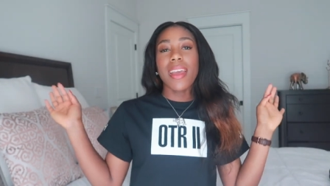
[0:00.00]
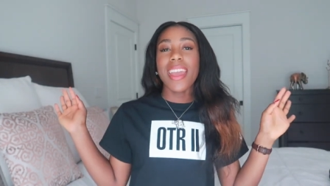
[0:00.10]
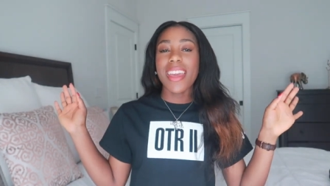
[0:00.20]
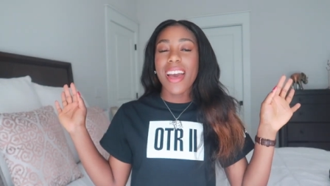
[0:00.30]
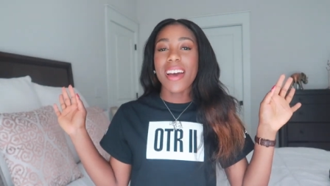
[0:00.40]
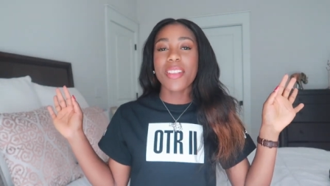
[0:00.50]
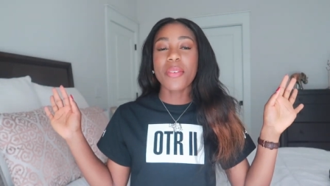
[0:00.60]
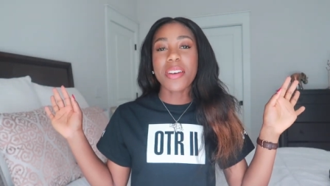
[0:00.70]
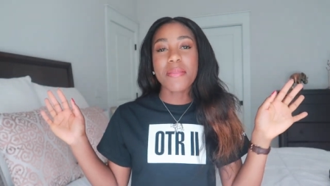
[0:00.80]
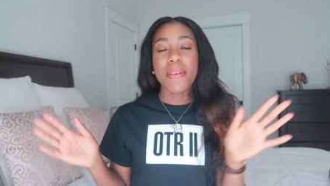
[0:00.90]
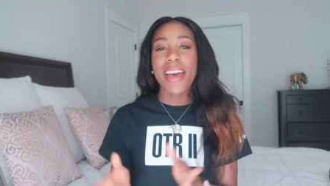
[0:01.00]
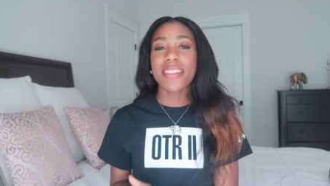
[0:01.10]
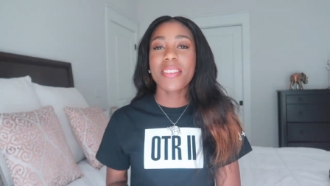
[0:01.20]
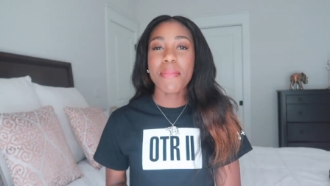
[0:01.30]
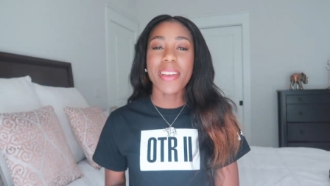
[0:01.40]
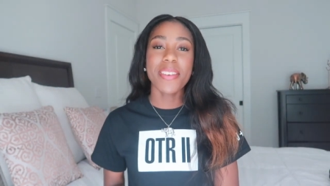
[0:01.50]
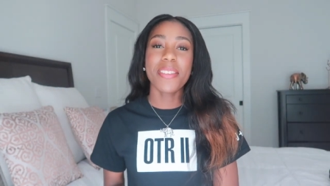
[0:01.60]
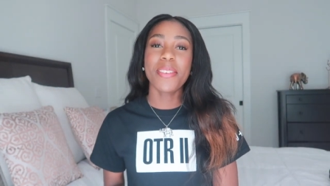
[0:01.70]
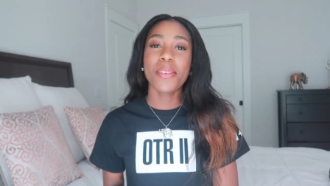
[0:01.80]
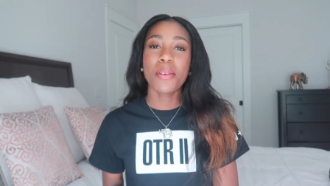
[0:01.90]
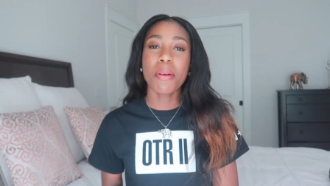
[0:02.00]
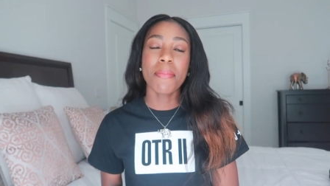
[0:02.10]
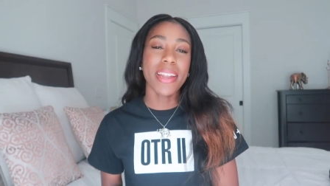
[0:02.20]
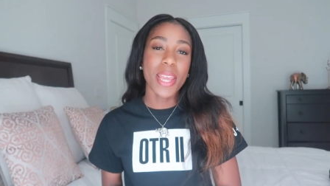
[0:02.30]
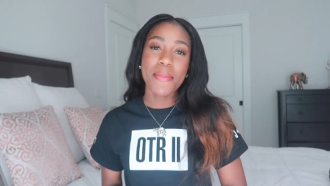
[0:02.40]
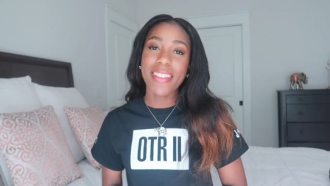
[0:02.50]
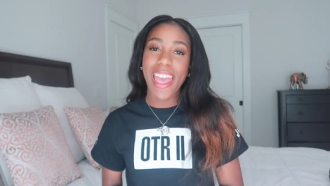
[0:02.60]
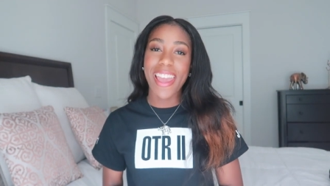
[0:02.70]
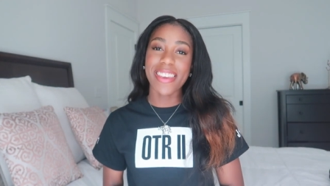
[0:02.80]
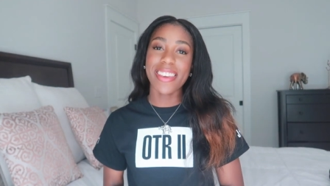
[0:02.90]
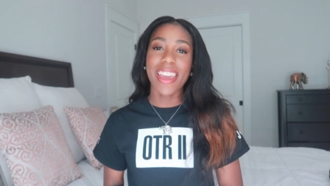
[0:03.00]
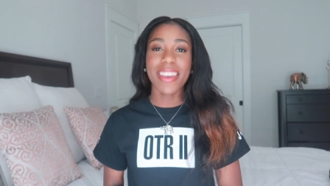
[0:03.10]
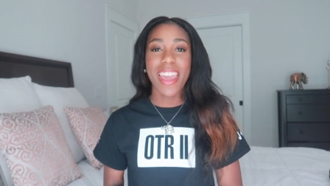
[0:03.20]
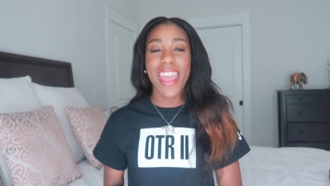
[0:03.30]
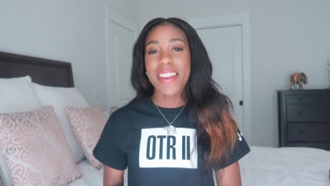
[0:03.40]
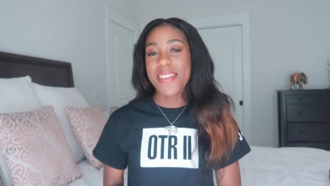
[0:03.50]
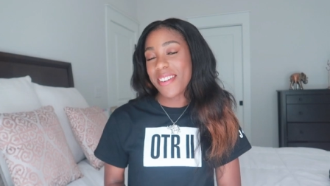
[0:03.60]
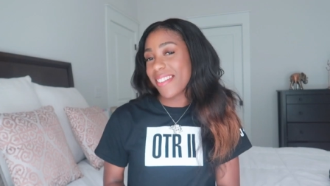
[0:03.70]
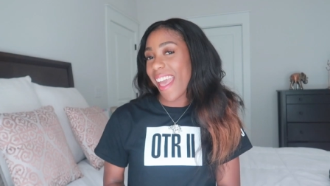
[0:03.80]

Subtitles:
Hey guys, welcome back to my YouTube. My name is Aggie, aka Nurse